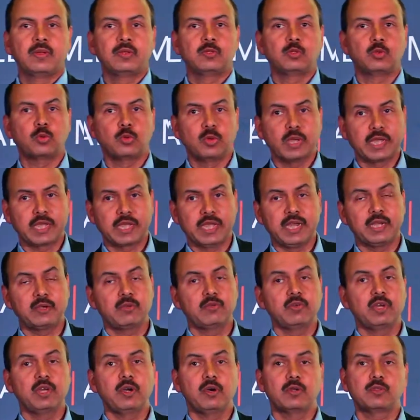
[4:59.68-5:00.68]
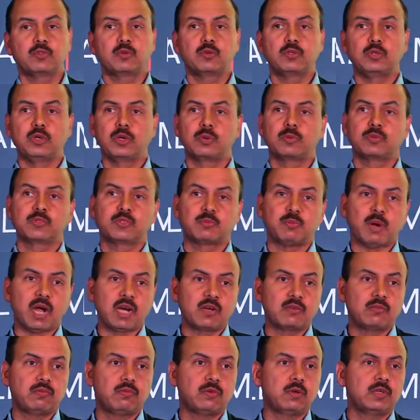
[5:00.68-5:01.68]
through a gateway or through your
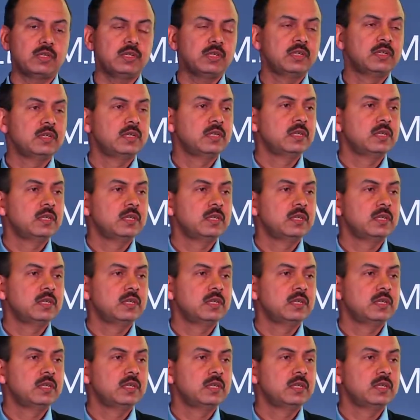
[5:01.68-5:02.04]
smartphone,